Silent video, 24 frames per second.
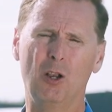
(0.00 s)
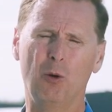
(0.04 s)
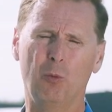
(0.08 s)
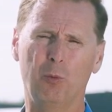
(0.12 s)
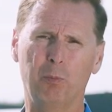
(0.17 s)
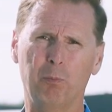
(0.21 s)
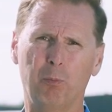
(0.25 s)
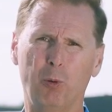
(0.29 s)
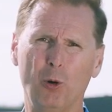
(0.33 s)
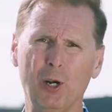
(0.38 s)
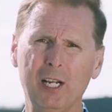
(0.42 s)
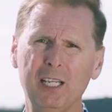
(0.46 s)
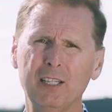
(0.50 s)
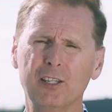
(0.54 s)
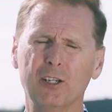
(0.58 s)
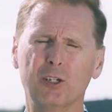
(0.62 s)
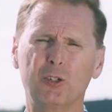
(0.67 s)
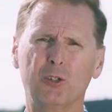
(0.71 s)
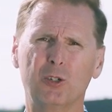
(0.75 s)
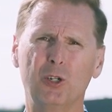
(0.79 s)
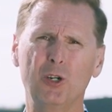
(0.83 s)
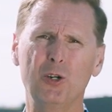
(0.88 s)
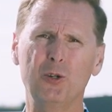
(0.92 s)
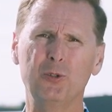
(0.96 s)
Bring the
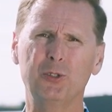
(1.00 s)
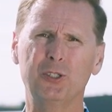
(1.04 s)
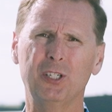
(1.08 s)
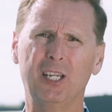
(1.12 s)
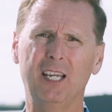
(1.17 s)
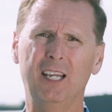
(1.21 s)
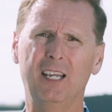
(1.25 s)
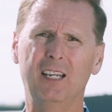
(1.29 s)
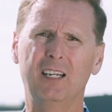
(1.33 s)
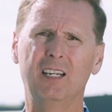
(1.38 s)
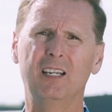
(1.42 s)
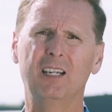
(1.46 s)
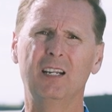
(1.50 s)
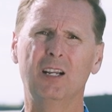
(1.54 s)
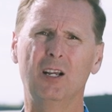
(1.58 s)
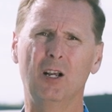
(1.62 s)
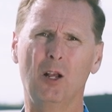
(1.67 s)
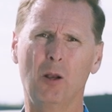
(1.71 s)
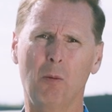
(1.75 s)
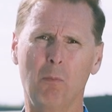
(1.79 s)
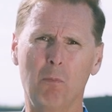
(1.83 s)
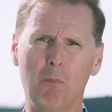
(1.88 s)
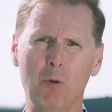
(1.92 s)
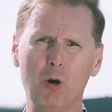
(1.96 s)
crews in,
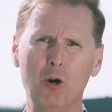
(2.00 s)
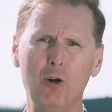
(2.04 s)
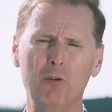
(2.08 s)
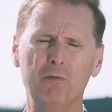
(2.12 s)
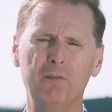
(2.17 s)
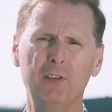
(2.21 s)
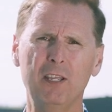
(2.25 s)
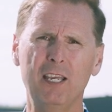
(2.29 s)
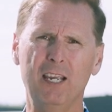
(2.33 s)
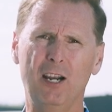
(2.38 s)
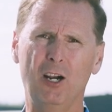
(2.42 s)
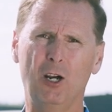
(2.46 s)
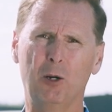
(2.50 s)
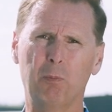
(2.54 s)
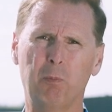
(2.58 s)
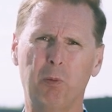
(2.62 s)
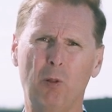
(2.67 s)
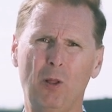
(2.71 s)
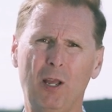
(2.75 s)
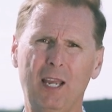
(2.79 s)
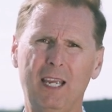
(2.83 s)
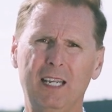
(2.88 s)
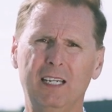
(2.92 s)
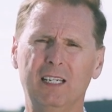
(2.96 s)
move the
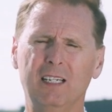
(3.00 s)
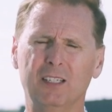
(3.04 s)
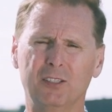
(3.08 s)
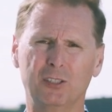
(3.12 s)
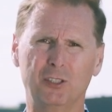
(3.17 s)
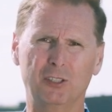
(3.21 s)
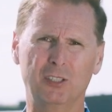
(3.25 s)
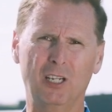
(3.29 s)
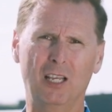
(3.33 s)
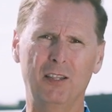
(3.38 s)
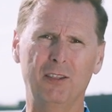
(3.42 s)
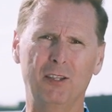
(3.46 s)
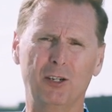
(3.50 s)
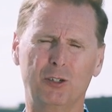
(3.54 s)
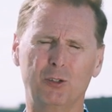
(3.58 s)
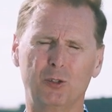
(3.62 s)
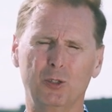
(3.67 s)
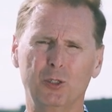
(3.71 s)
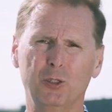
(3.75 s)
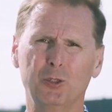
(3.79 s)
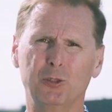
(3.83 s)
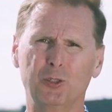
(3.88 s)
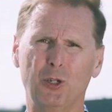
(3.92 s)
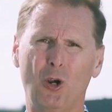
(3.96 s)
airplane, send the
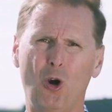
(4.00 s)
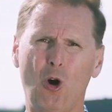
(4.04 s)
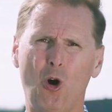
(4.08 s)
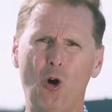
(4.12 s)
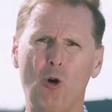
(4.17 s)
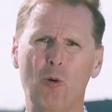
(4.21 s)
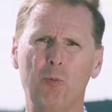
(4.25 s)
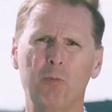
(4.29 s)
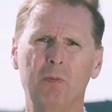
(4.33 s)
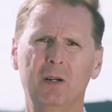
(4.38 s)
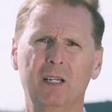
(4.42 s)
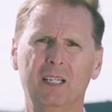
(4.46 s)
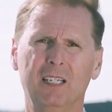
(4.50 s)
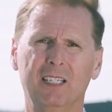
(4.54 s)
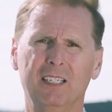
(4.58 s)
crews home,